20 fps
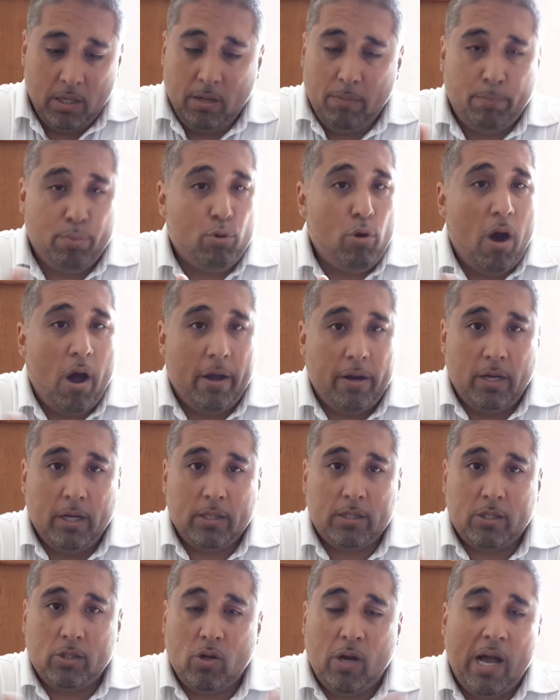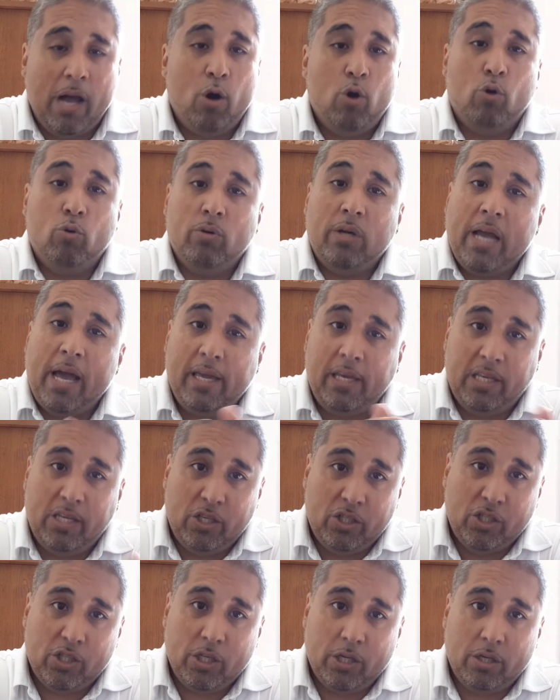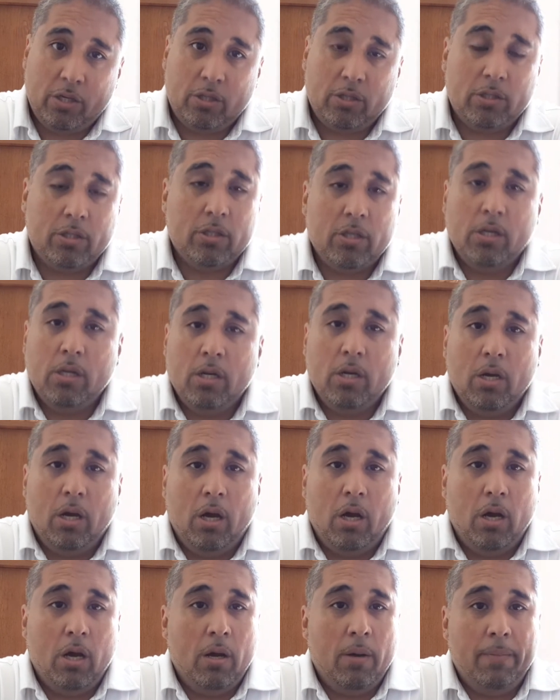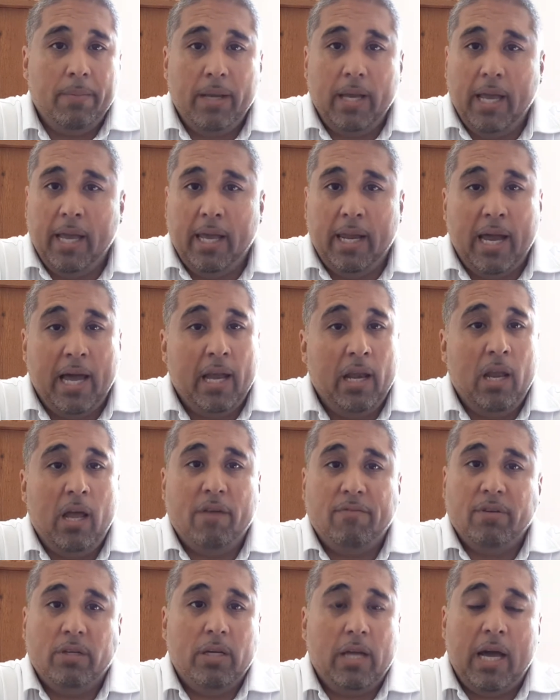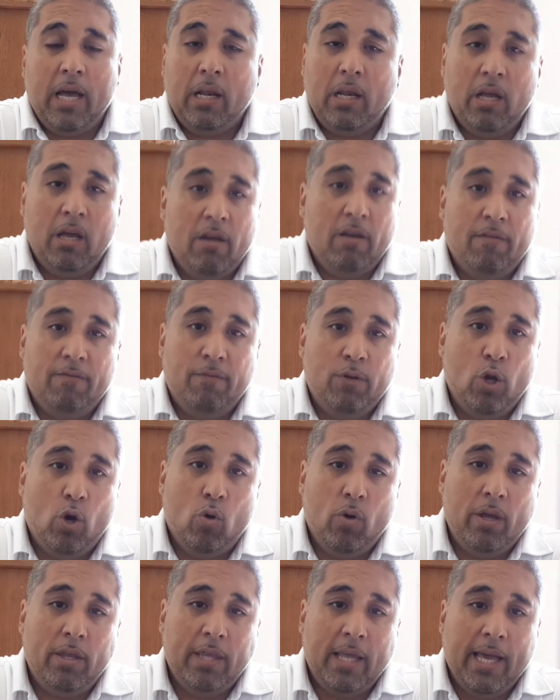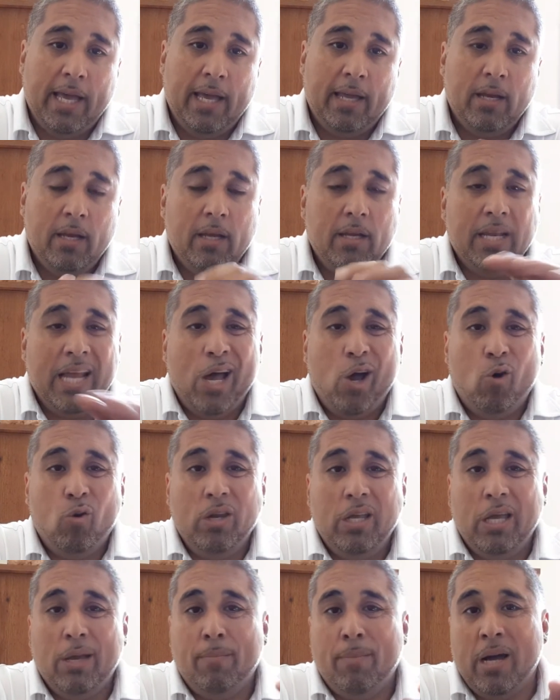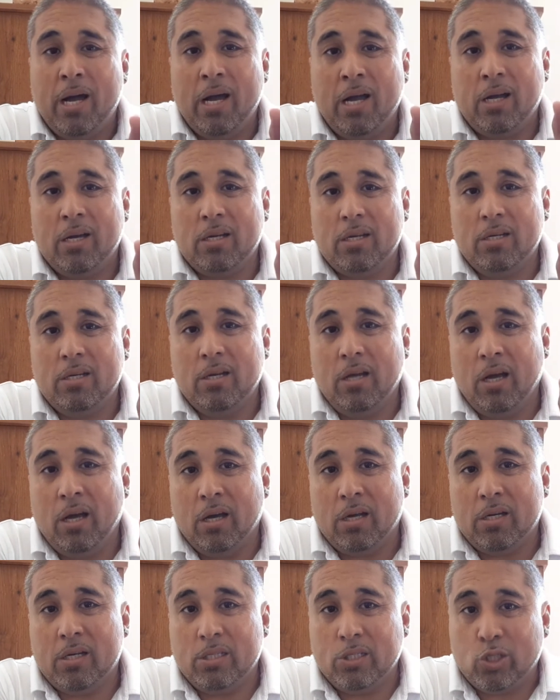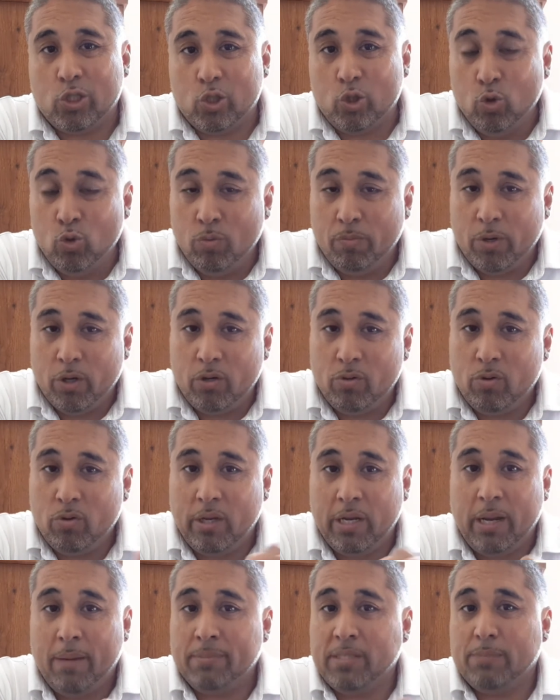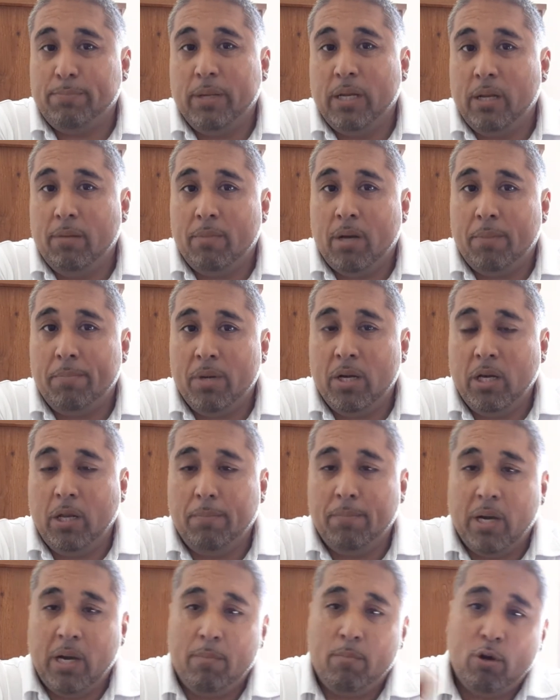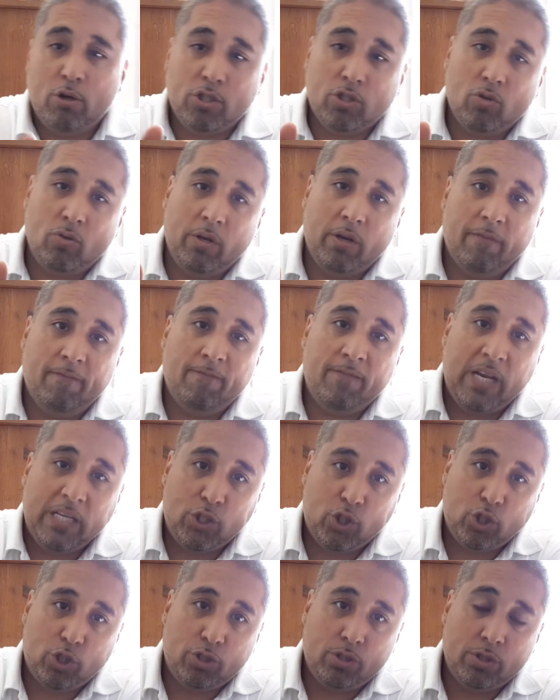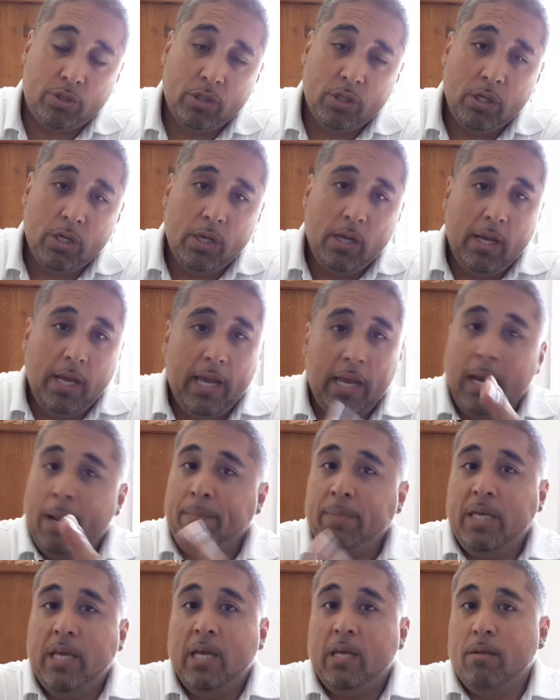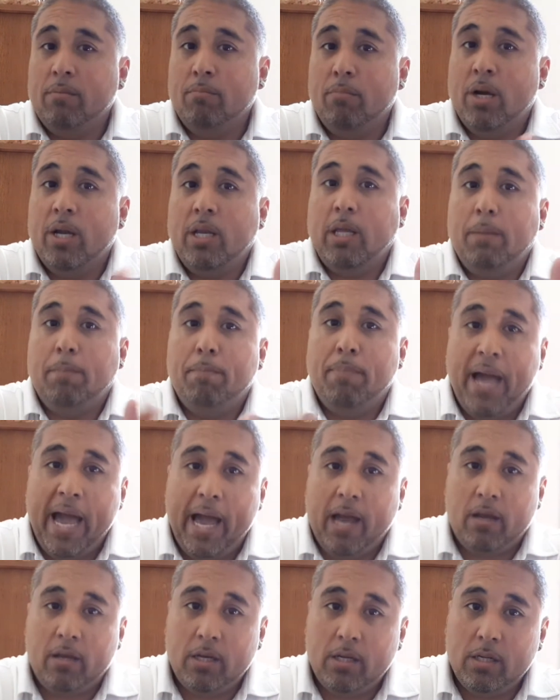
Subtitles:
products. So I own Nike shares. And I love it. I love knowing that not only am I a consumer and I'm spending my money, but I'm also an investor. And I'm getting money back